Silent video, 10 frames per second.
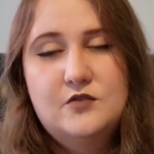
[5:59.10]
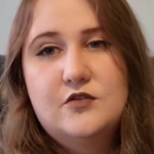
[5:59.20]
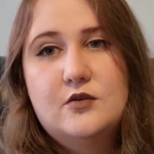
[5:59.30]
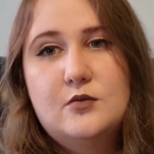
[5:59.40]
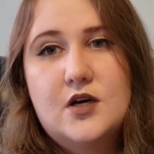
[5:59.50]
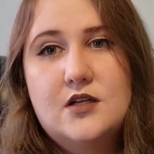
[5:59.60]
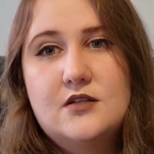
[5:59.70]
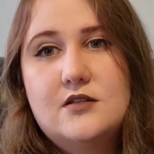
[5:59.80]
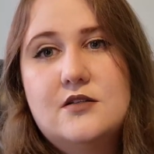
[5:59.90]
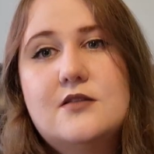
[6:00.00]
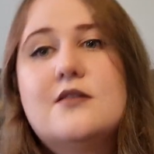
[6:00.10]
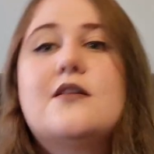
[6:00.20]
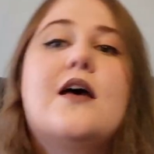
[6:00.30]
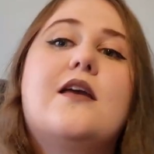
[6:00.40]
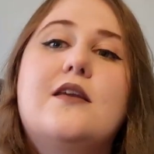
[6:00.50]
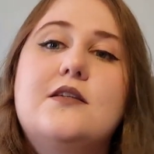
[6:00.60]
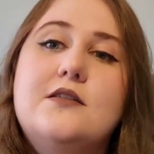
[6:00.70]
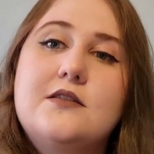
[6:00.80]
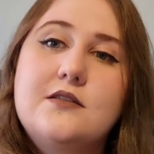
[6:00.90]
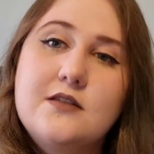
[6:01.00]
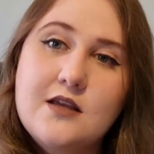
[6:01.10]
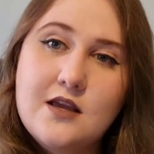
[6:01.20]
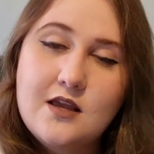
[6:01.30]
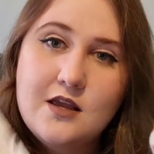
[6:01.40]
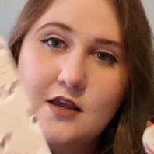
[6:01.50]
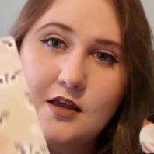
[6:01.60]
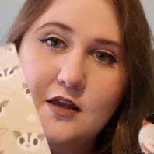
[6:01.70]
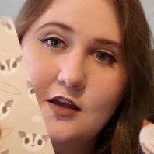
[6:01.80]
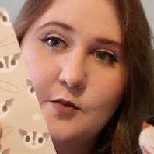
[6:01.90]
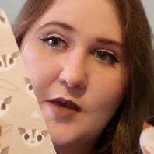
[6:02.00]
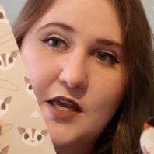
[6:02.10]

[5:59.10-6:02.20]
and we've got one that is a